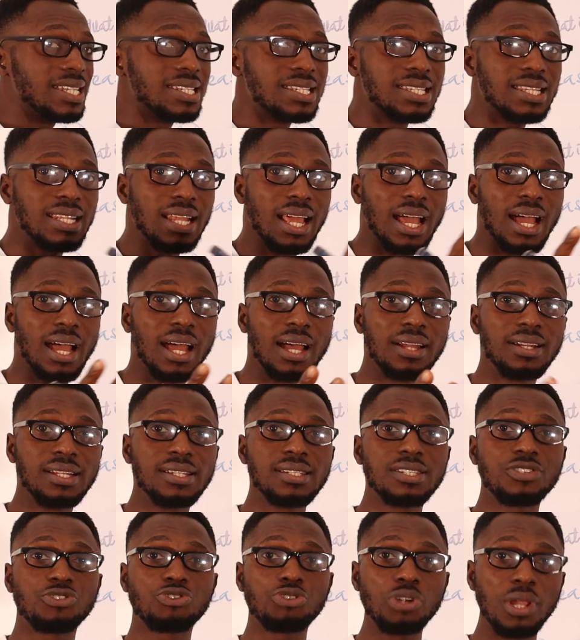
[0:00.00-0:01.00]
this
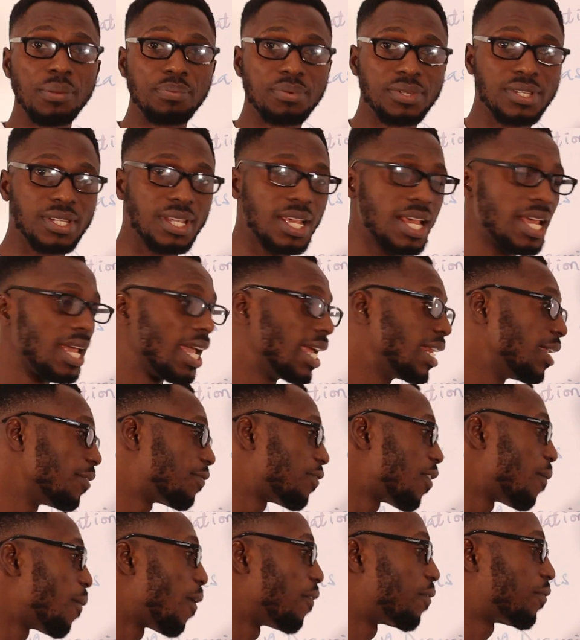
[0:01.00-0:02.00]
these strips in the
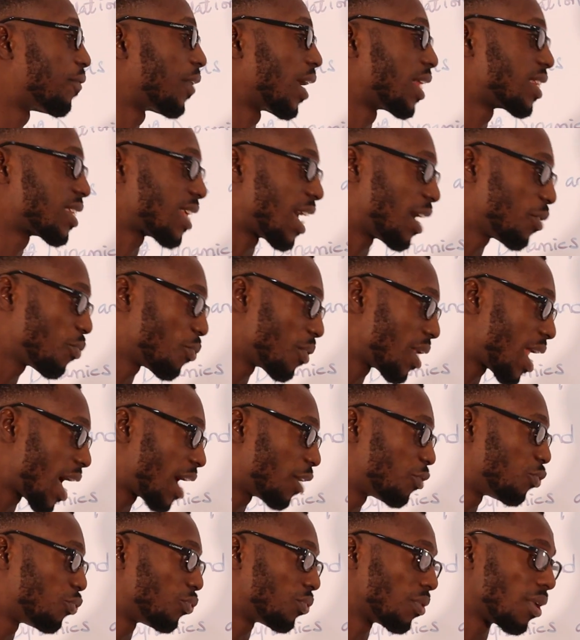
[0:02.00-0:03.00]
form of
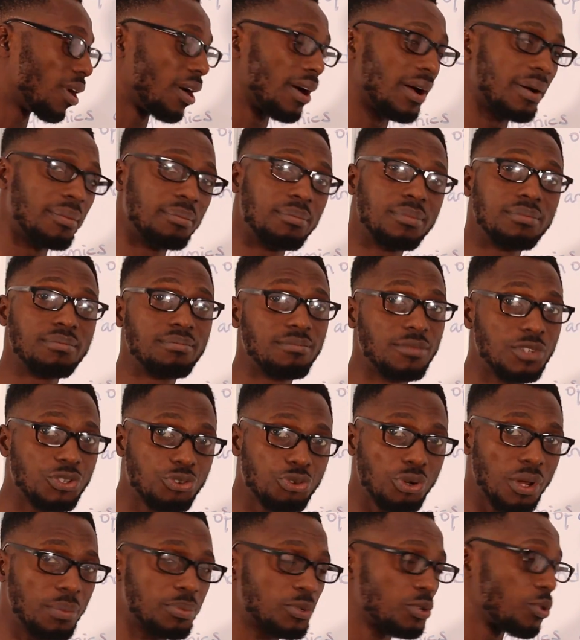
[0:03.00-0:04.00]
rectangular
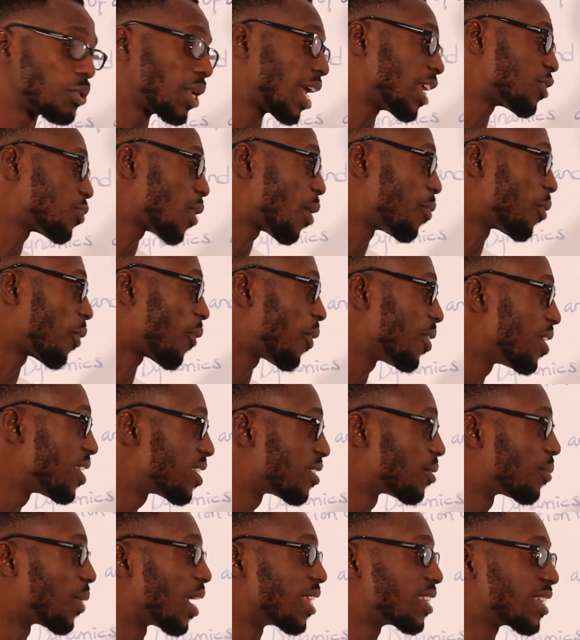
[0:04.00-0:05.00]
strips. So that's why we call it
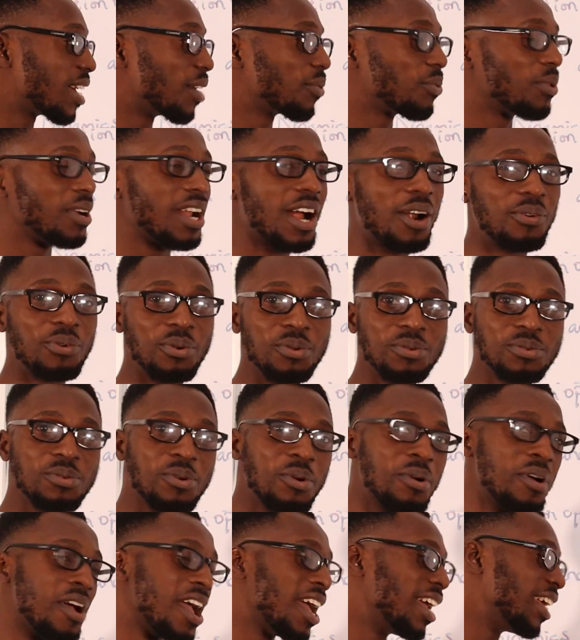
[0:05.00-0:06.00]
rectangular rule.
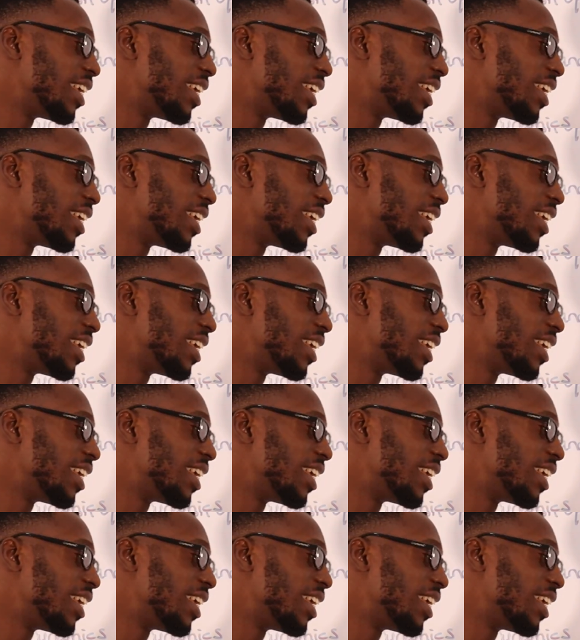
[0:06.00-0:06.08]
So